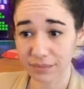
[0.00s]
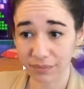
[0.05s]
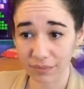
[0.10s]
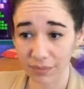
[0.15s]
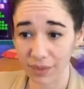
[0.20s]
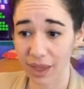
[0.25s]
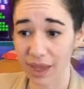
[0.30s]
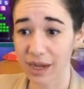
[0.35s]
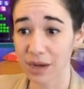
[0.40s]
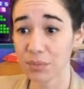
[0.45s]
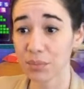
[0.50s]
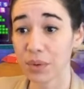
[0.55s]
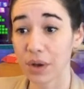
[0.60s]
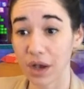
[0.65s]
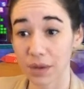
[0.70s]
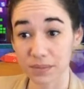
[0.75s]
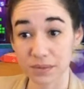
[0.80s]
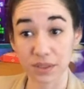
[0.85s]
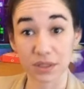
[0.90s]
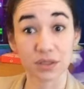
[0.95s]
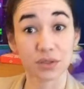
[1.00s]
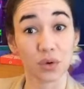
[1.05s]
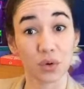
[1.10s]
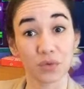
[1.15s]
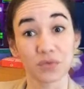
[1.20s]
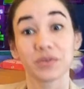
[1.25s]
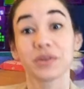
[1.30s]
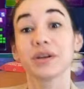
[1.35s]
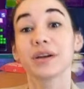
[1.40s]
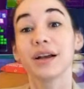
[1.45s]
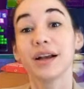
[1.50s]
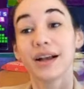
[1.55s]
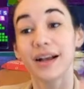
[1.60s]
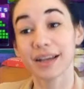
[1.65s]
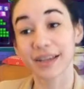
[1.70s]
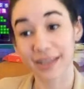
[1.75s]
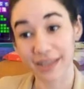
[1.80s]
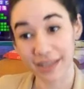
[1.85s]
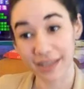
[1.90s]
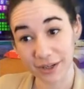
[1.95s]
and it pops us over
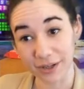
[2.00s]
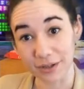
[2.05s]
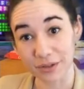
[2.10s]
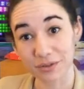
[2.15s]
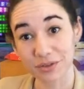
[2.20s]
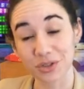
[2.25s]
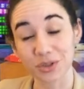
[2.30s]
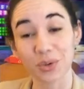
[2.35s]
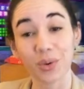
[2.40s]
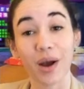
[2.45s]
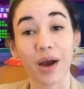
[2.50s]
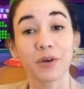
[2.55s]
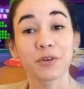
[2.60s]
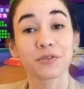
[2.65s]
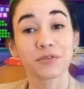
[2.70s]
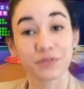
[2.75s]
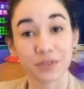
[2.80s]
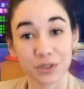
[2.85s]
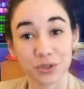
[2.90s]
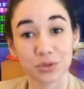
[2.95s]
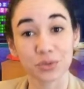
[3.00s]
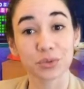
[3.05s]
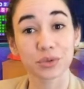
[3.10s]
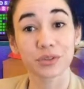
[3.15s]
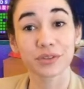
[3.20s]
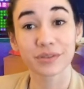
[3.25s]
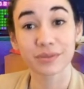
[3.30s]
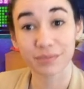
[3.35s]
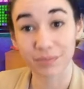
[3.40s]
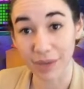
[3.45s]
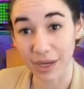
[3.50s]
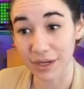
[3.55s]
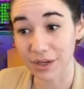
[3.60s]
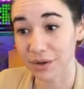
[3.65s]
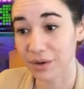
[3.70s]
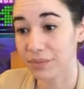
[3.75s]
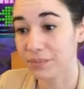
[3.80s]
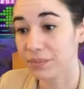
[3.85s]
here to our visual menu.